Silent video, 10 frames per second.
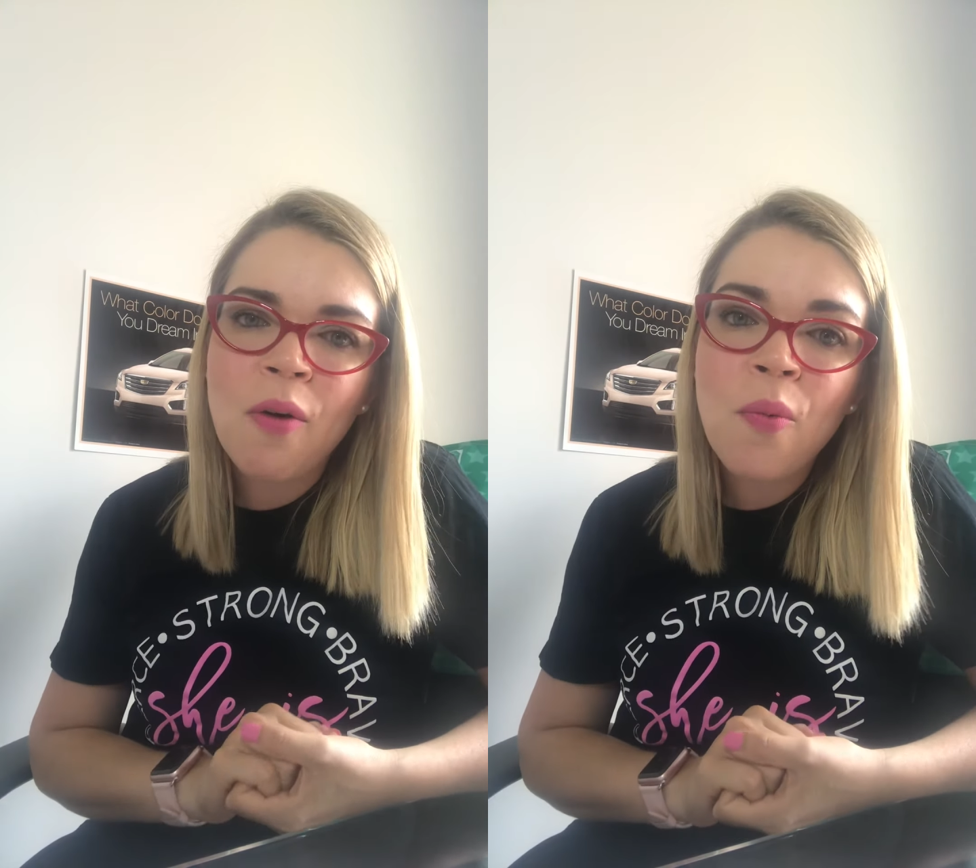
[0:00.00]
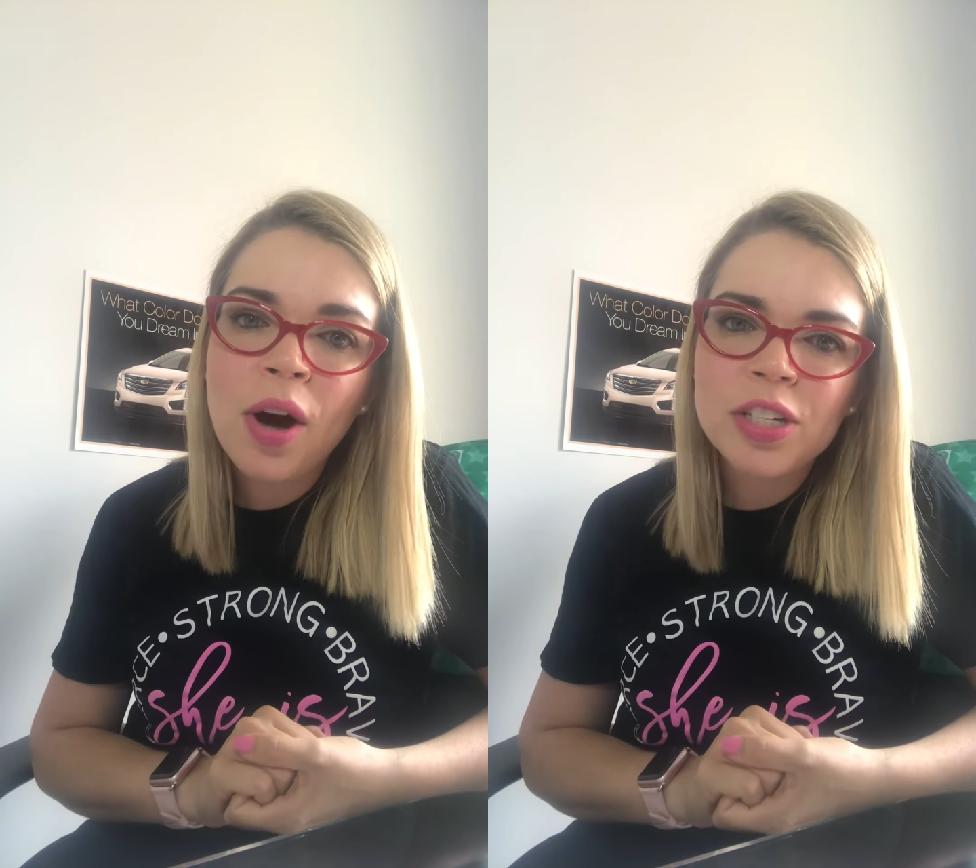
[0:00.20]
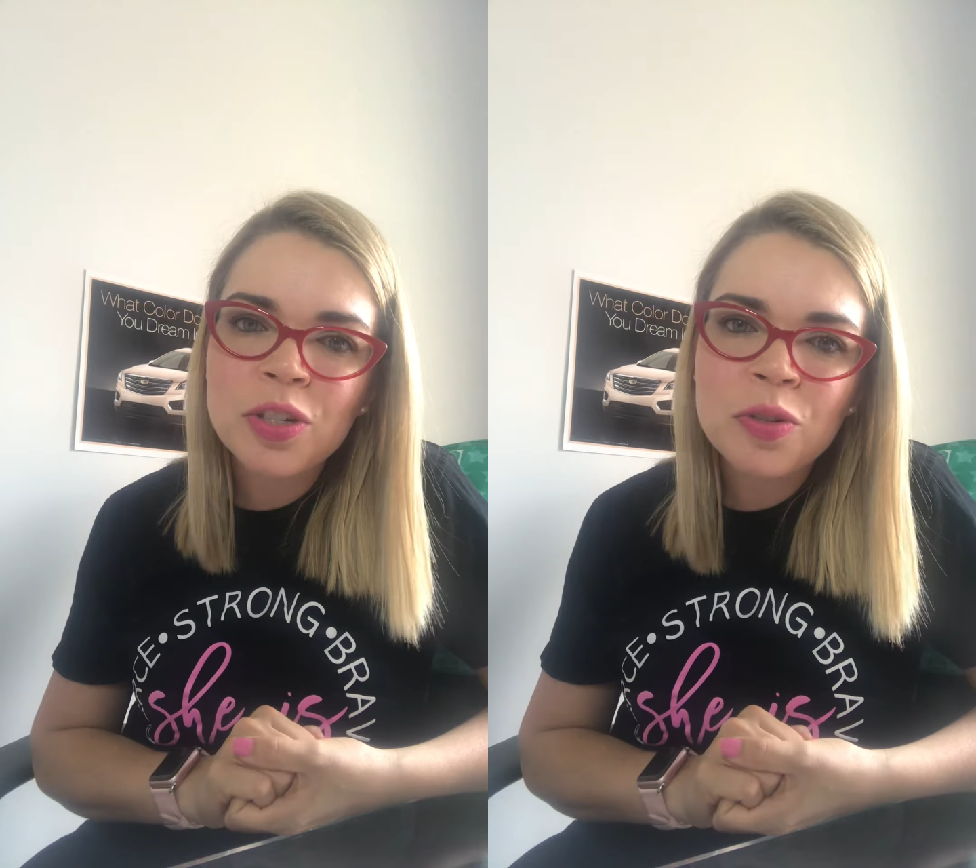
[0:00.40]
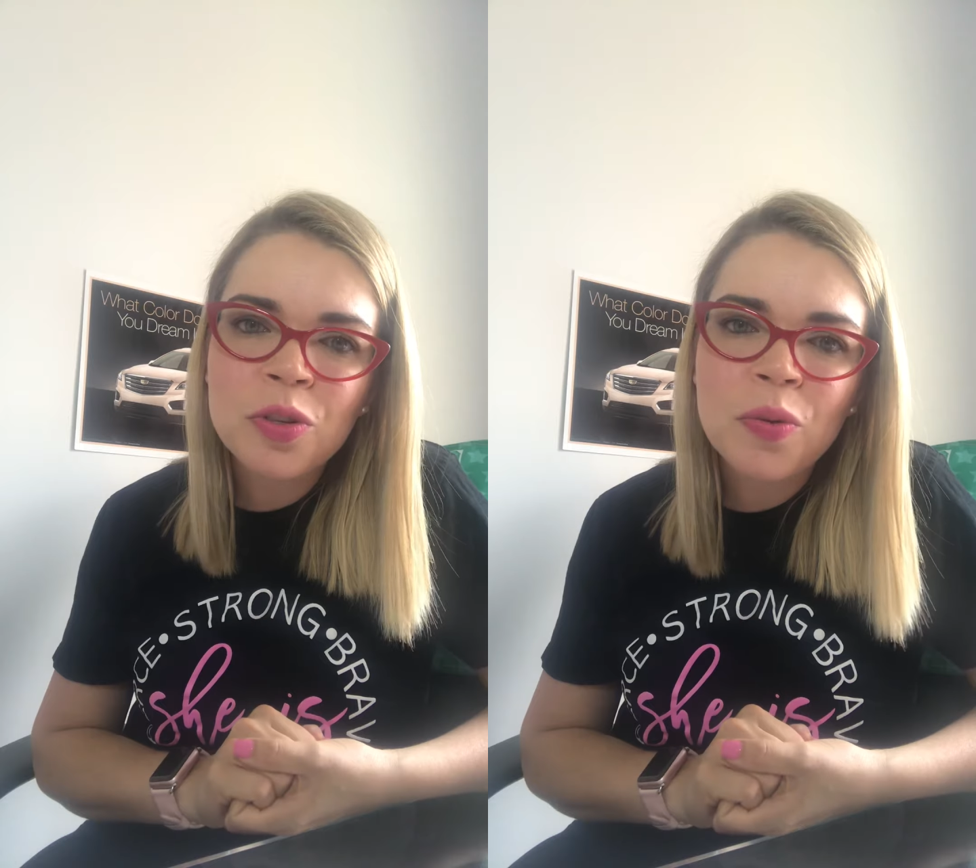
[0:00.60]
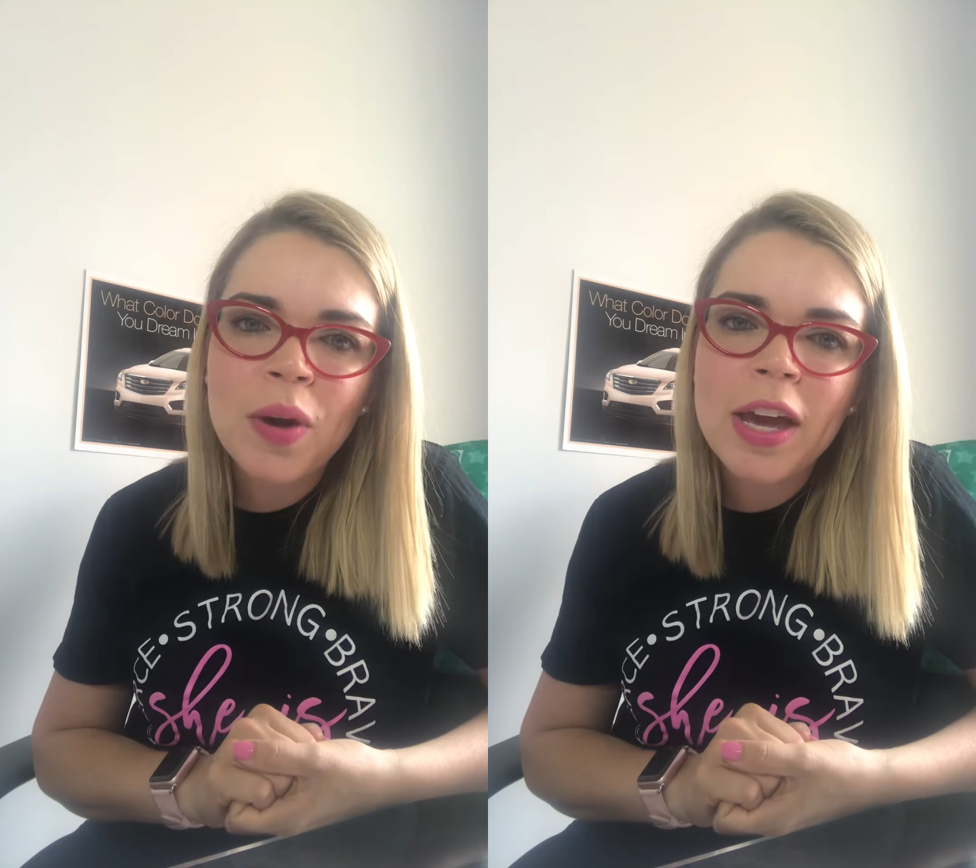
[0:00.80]
what you're
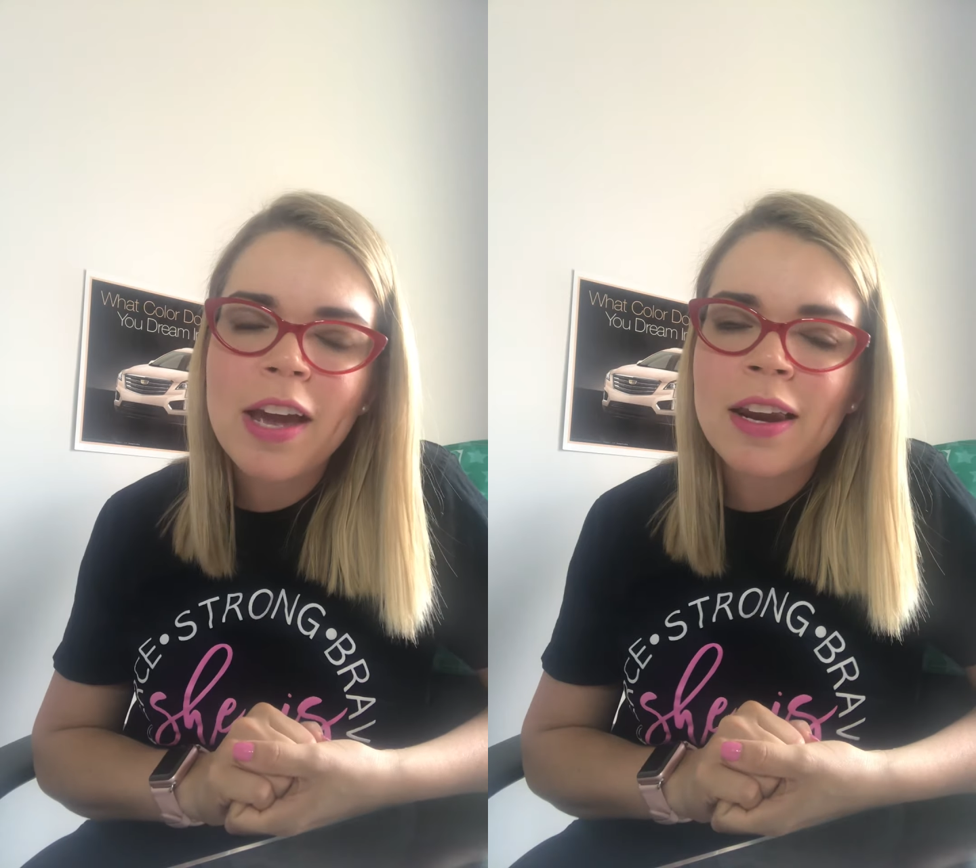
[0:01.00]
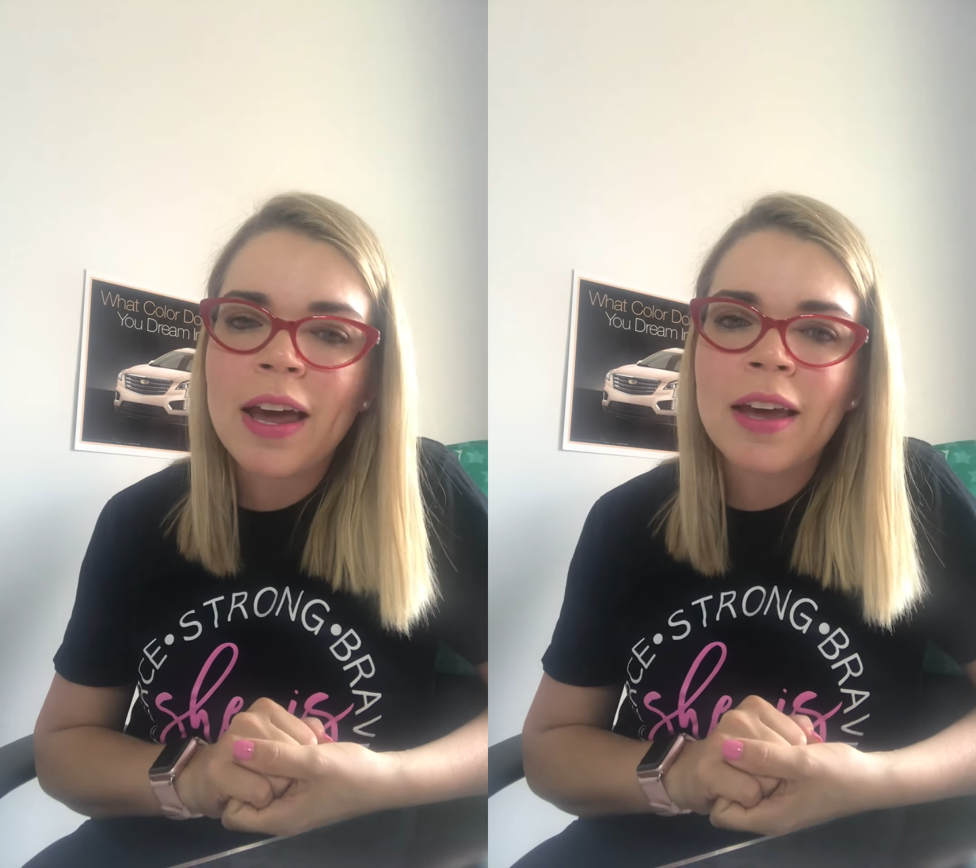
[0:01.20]
doing